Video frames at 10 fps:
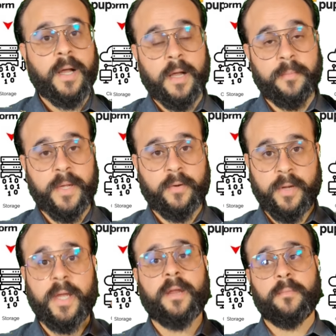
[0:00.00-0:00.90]
I'll be
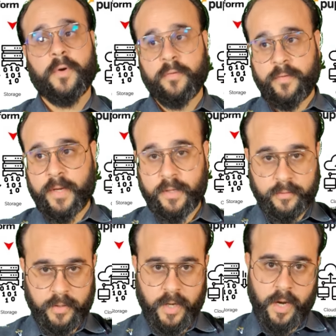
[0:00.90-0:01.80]
creating more
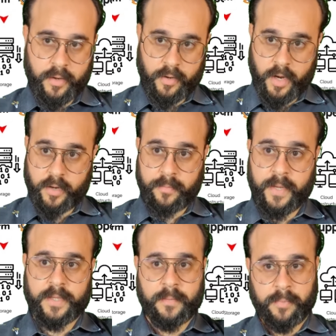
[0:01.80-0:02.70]
videos on how to
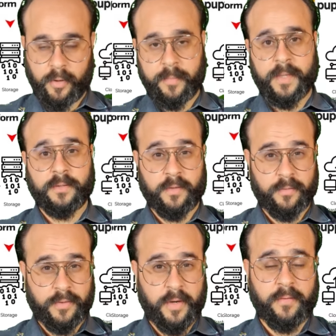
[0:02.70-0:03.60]
automate deployments
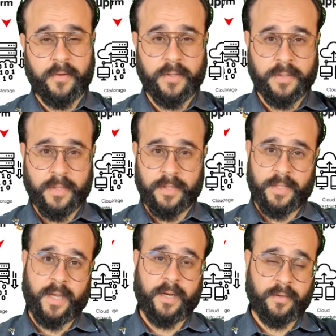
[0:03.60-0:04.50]
of servers,
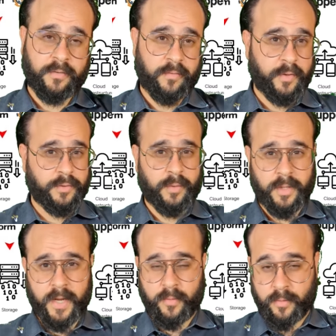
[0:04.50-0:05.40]
containers, virtual
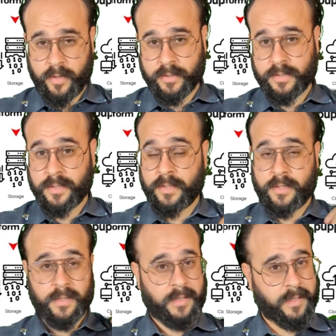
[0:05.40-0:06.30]
networks,
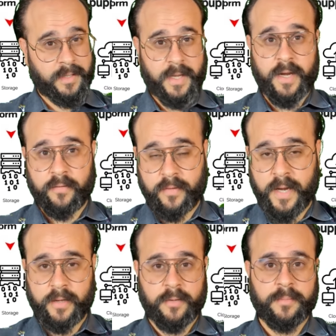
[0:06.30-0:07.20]
container
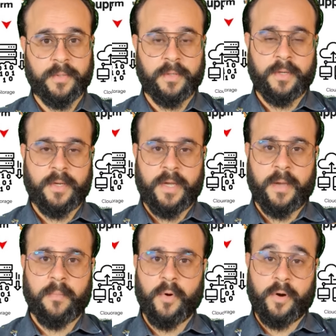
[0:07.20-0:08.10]
volumes,
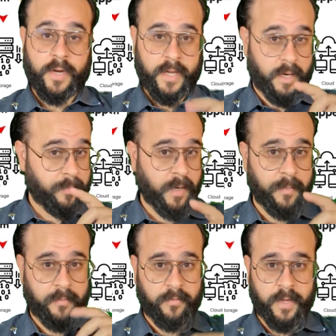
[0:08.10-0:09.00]
and more in
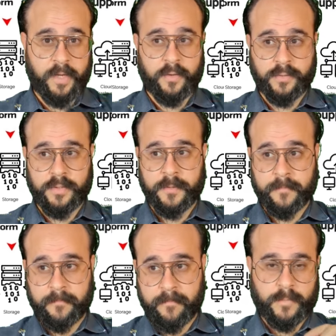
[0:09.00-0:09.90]
upcoming videos.
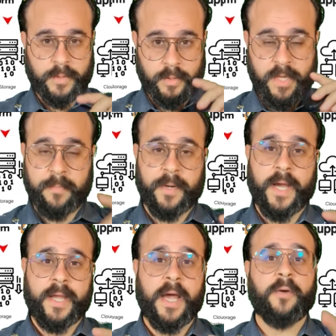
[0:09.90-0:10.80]
So keep an
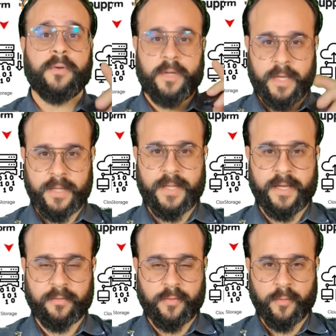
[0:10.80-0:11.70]
eye out, and
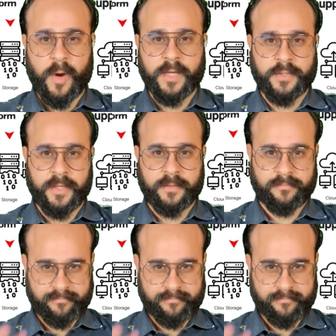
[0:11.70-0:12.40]
thanks for watching.